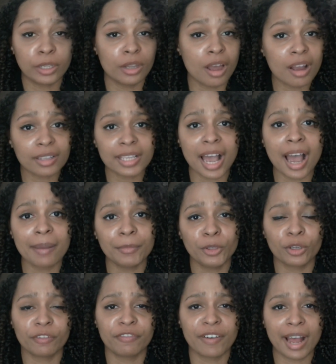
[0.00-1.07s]
a long time,
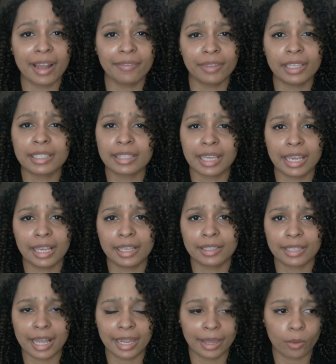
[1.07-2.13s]
you could find these
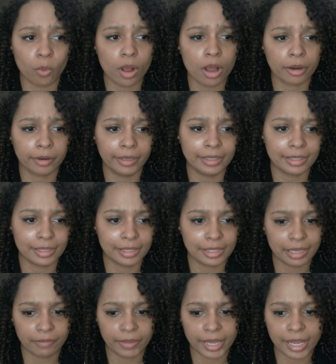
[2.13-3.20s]
things at like Walgreens and
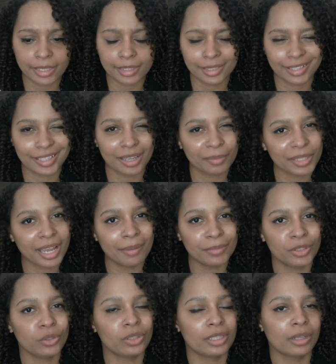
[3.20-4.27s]
CVS, and
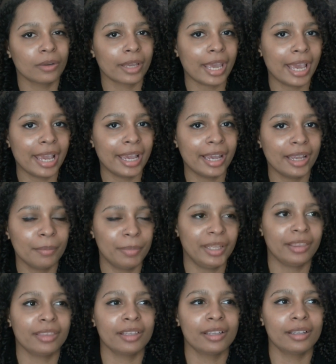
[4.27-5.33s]
sometimes you still can,
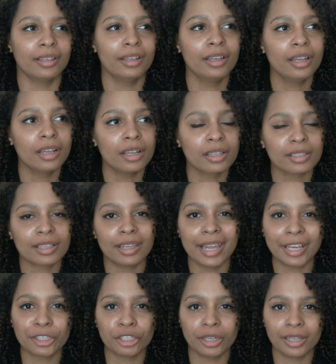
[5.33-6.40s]
but the
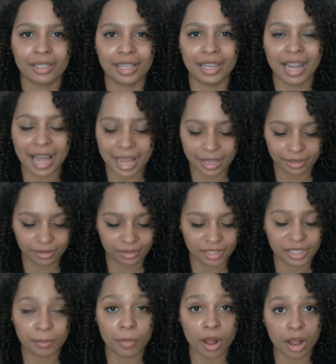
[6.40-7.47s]
selection is a lot
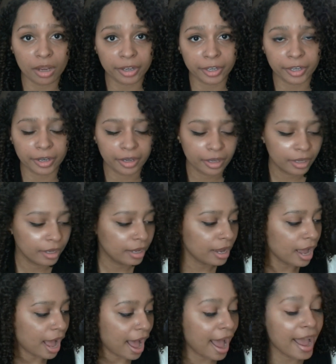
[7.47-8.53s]
smaller.
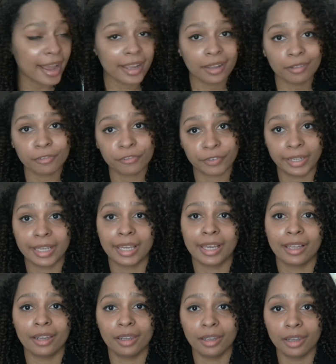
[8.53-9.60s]
I
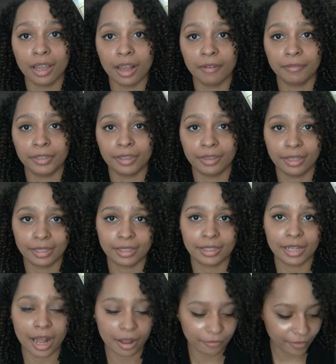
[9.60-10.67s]
freaking loved this
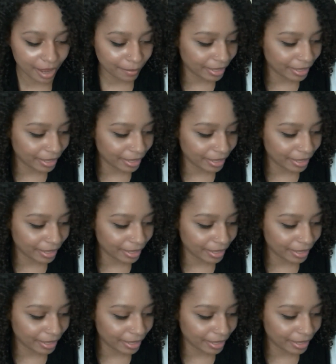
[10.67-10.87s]
stuff. I